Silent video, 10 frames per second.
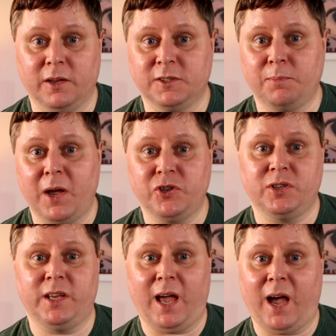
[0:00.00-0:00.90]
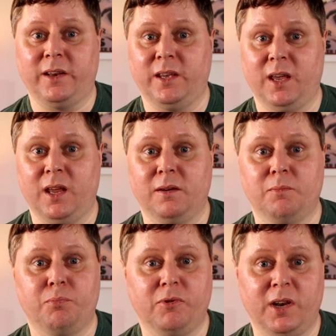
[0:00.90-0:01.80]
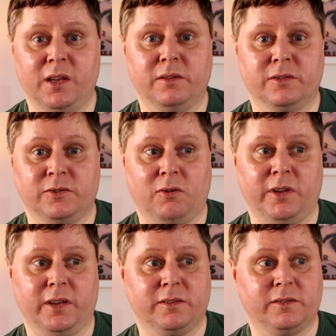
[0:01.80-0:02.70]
especially adding in brilliant sonics.